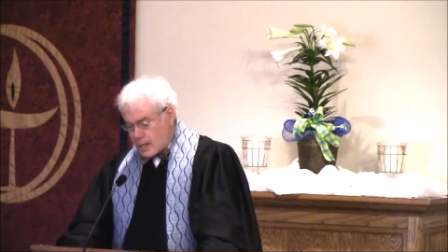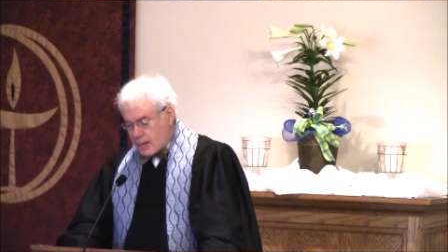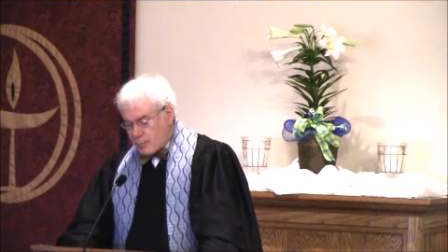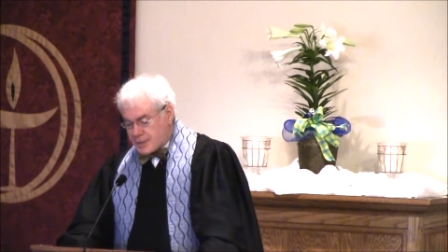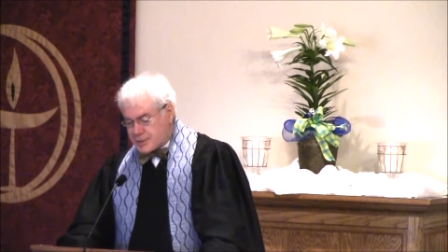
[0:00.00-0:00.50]

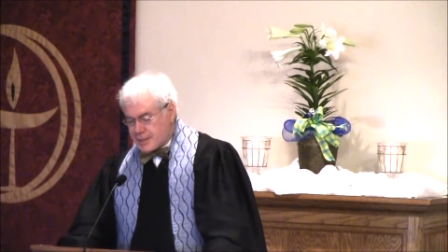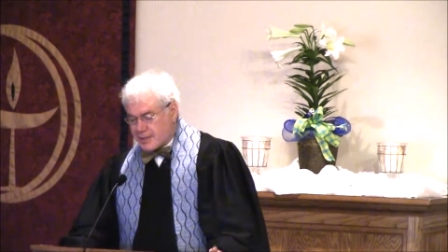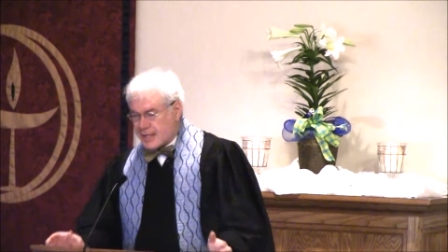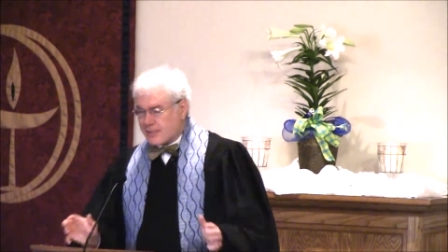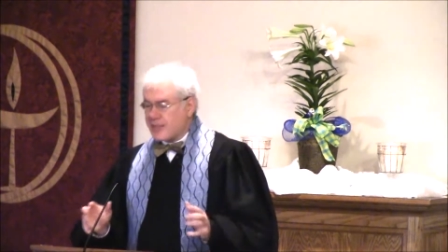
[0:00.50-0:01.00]
And we see
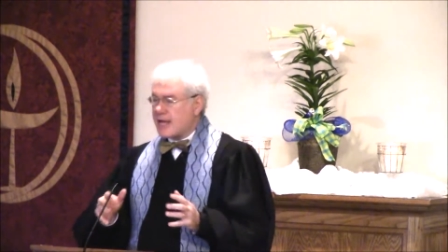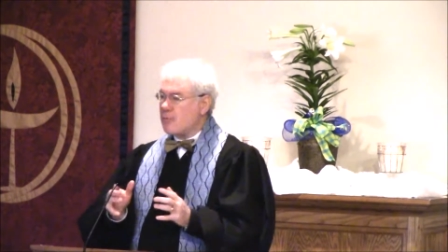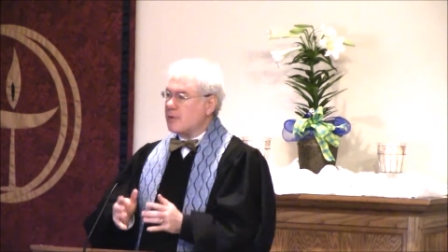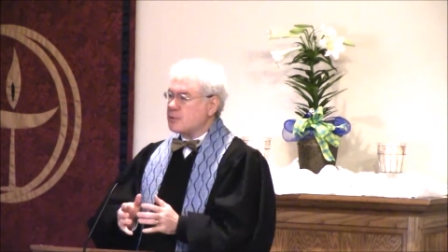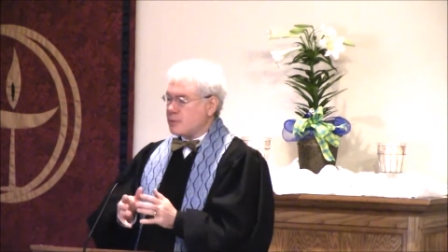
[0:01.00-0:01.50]
that
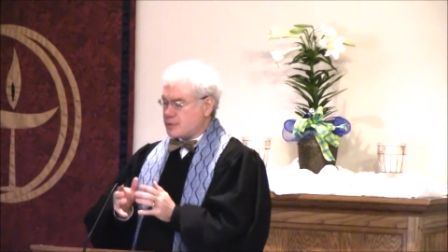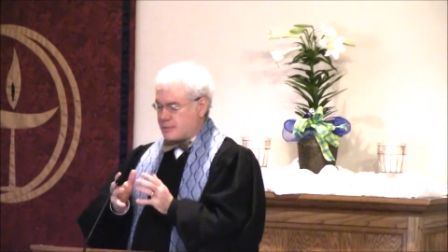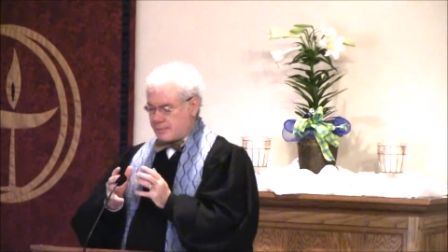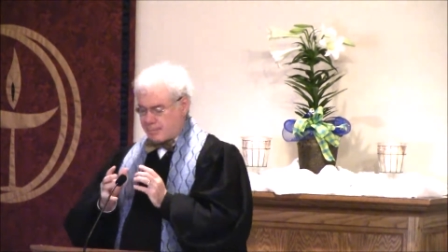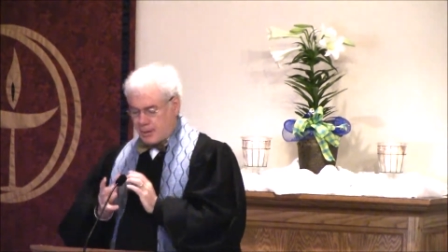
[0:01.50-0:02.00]
that which was
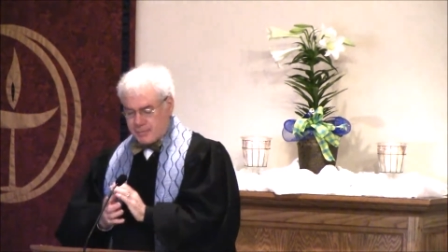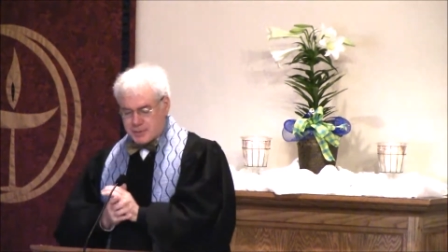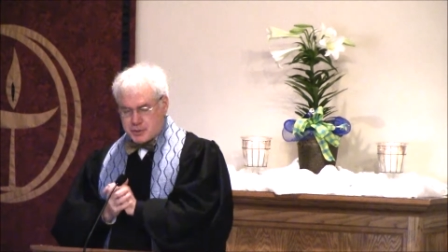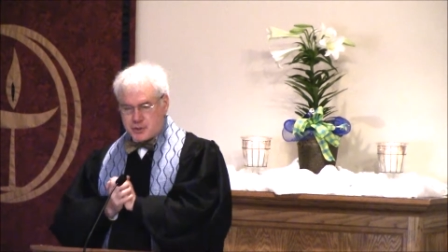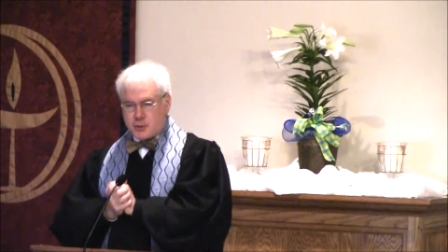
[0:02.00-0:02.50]
part of
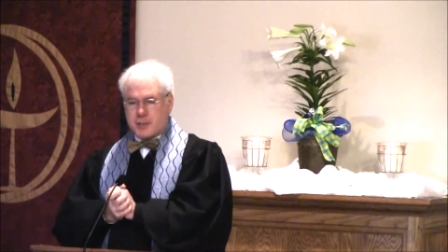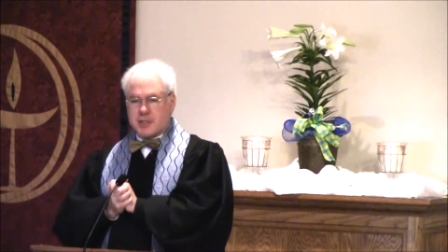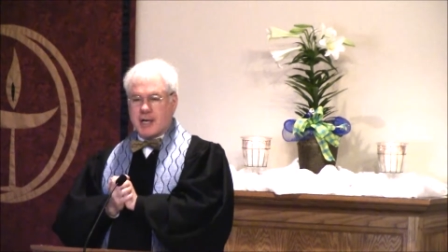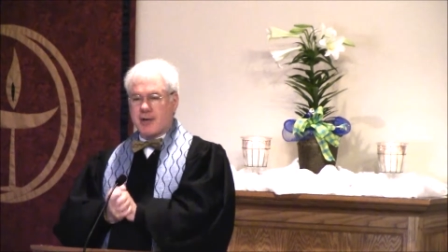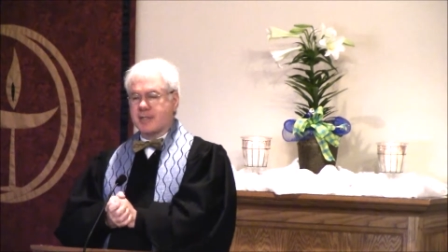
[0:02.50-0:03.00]
his
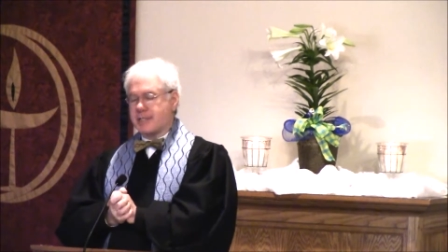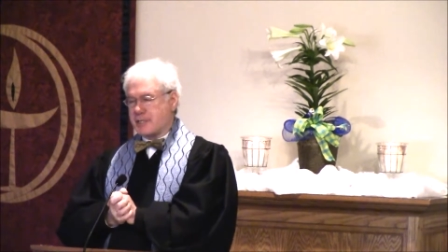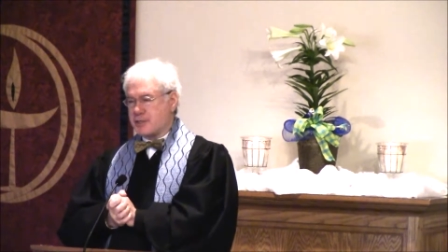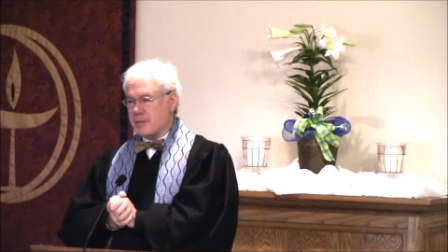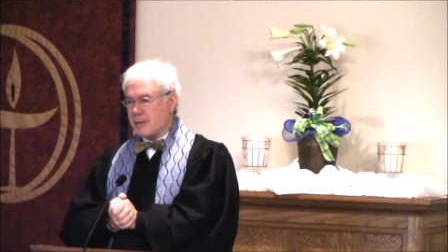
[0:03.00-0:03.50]
Jewish
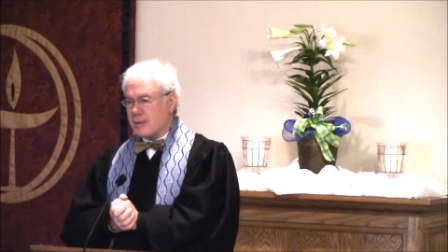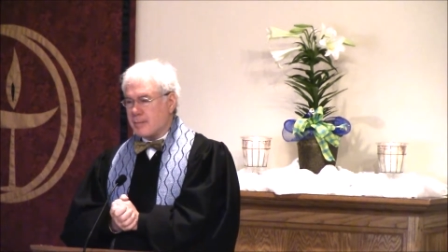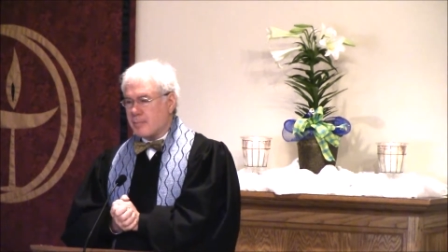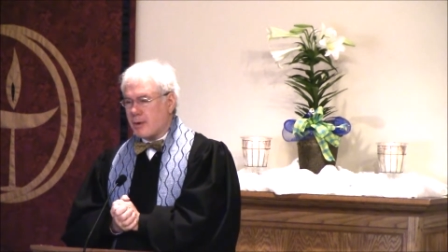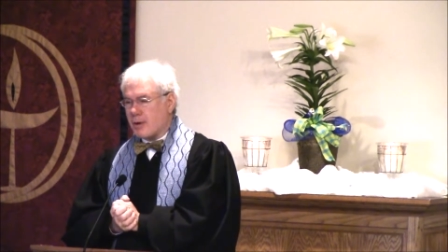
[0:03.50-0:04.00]
heritage,
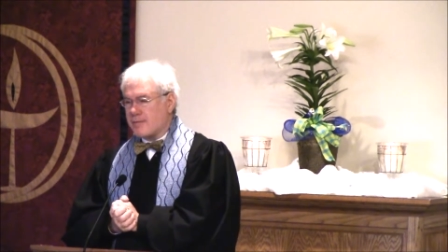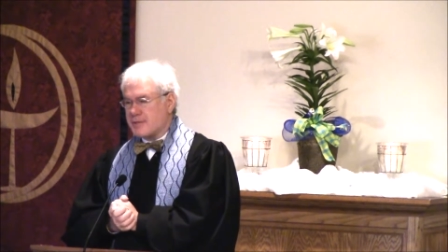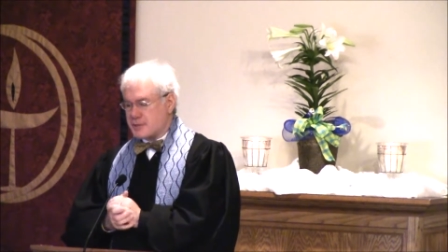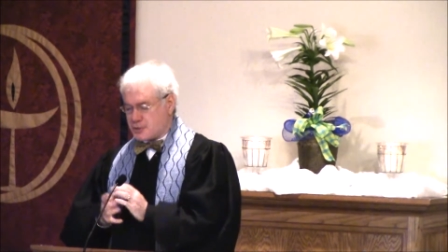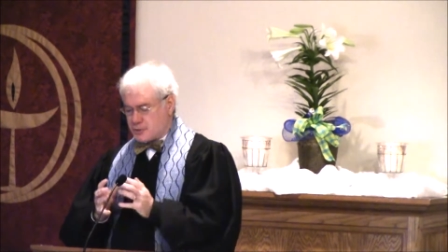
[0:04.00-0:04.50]
part of
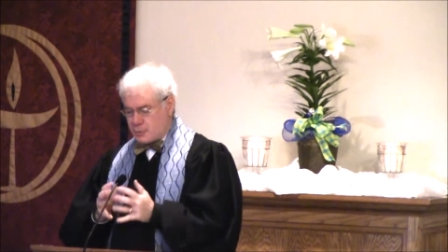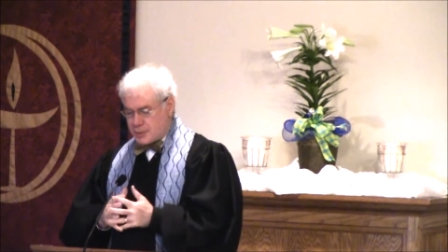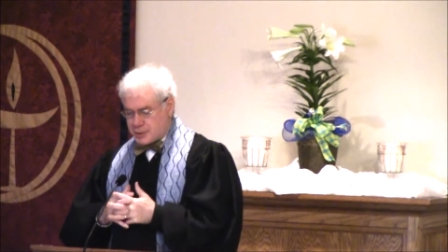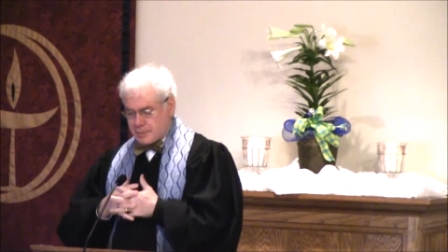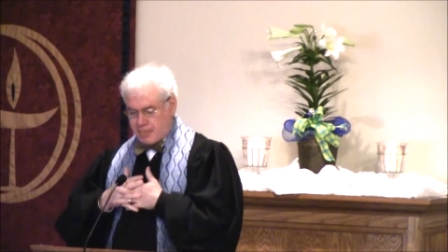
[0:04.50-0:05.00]
his
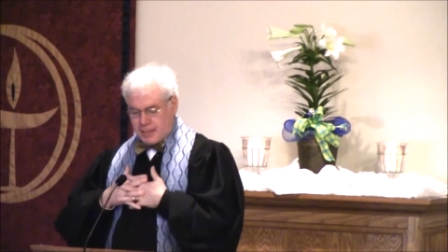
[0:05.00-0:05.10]
Jewish